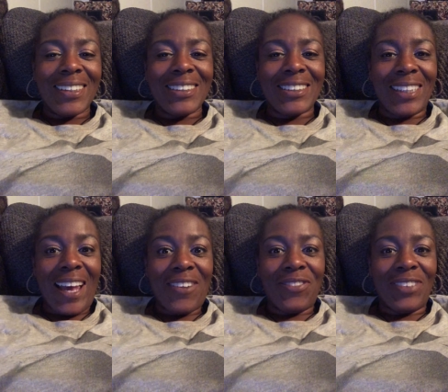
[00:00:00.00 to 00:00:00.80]
it's a
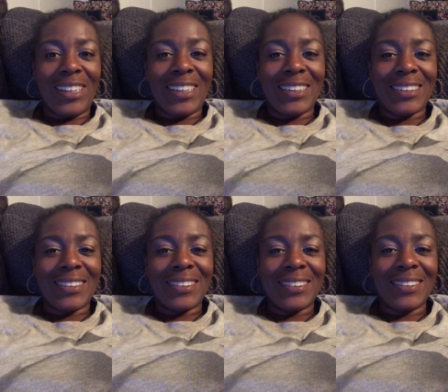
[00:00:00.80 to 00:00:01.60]
lot of
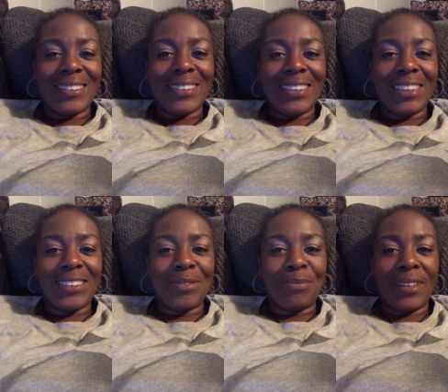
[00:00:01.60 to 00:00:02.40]
fun, you
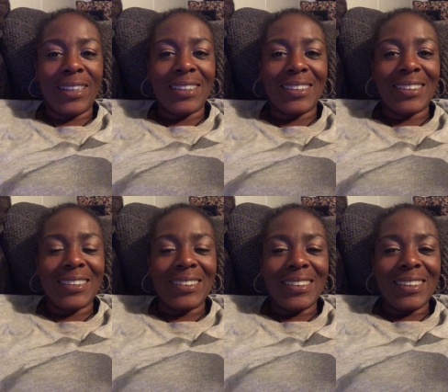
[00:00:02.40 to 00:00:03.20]
know, but
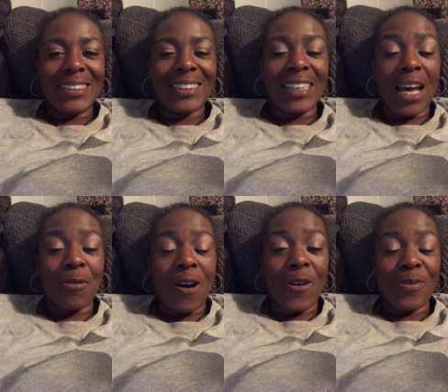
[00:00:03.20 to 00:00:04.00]
it's a lot
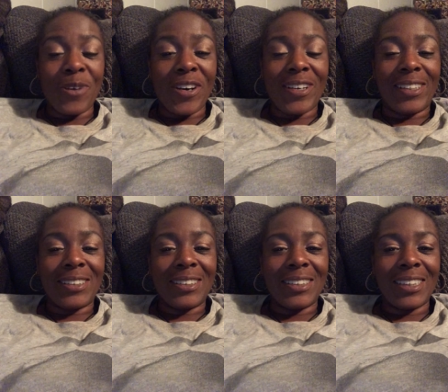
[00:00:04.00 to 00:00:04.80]
of hard work.
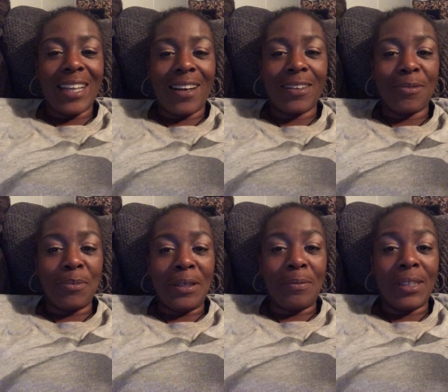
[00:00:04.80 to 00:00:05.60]
It's a lot of
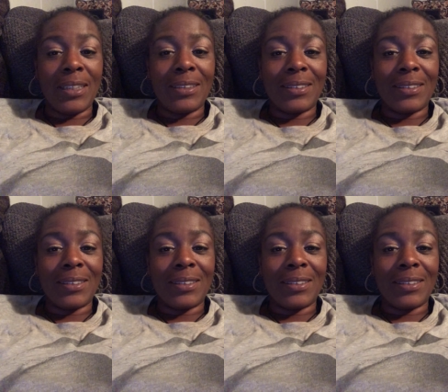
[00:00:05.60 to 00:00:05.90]
commitment.